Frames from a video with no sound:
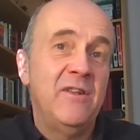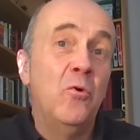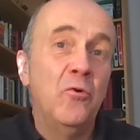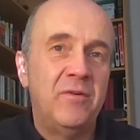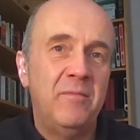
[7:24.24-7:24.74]
an
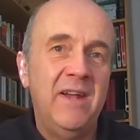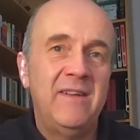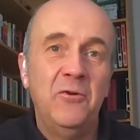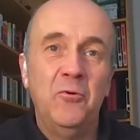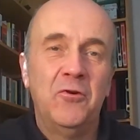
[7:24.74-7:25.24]

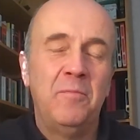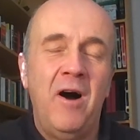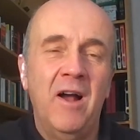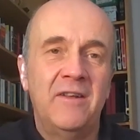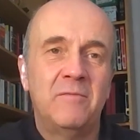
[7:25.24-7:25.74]
automated and
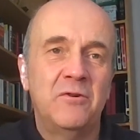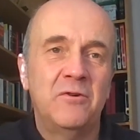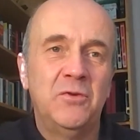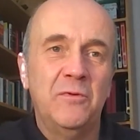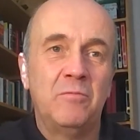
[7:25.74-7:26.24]
autopilot
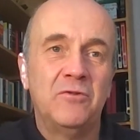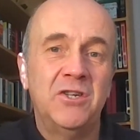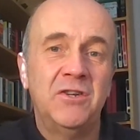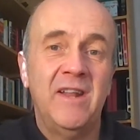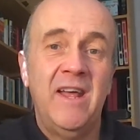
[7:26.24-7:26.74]
approach to
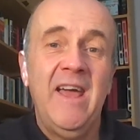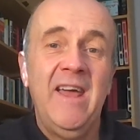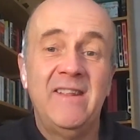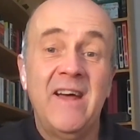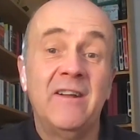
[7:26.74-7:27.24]
operations,
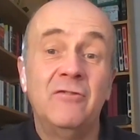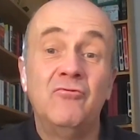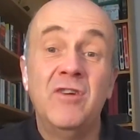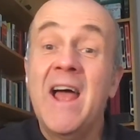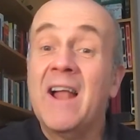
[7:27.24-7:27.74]
is that a
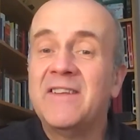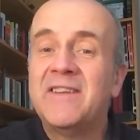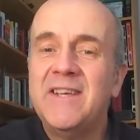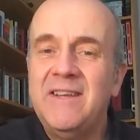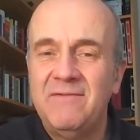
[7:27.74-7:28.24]

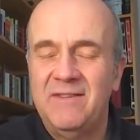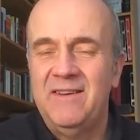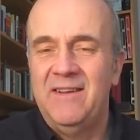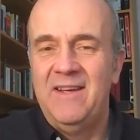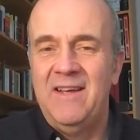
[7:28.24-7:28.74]
reality?
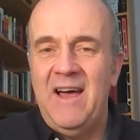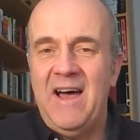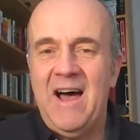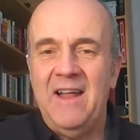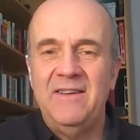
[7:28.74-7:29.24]

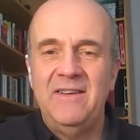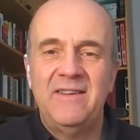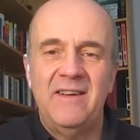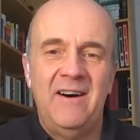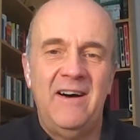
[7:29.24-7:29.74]

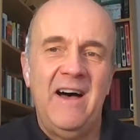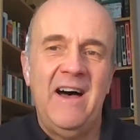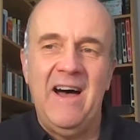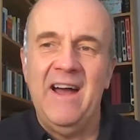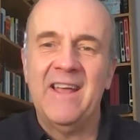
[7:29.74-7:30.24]
And
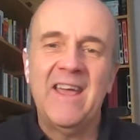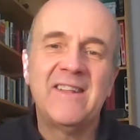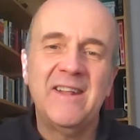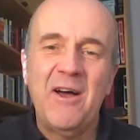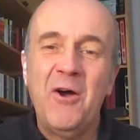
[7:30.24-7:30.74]
I
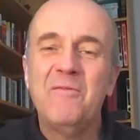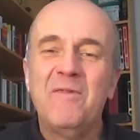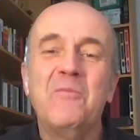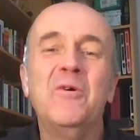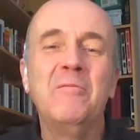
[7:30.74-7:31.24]
guess
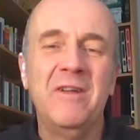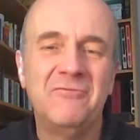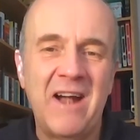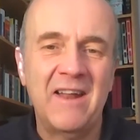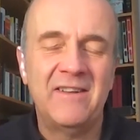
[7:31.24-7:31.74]
hopefully it will be a
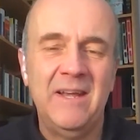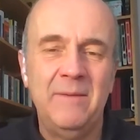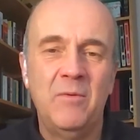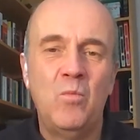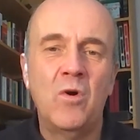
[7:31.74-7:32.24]
reality,
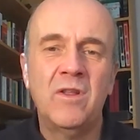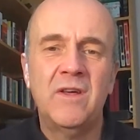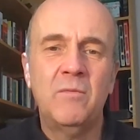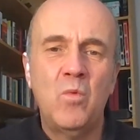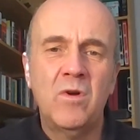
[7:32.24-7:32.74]
but what are
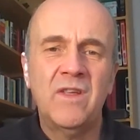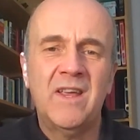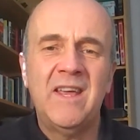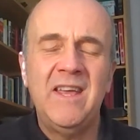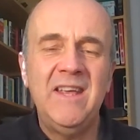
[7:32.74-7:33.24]

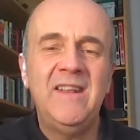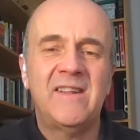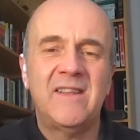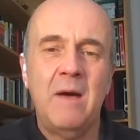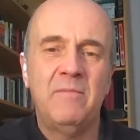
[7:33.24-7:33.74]
the key
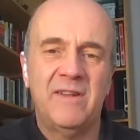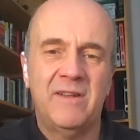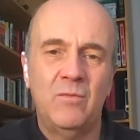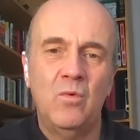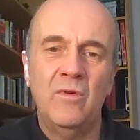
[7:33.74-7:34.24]
steps
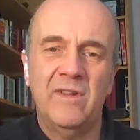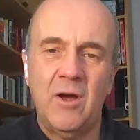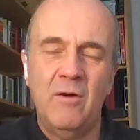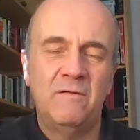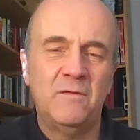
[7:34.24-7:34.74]
towards
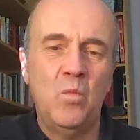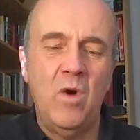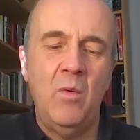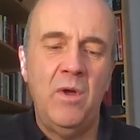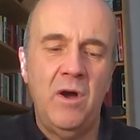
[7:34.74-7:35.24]
going from
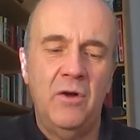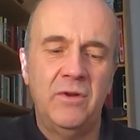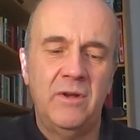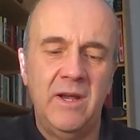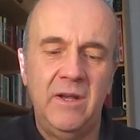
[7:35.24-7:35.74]
where we are
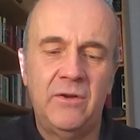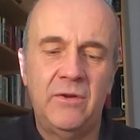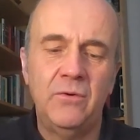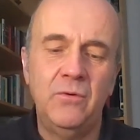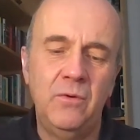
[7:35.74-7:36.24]
today
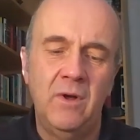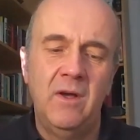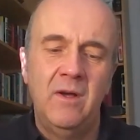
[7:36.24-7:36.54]
to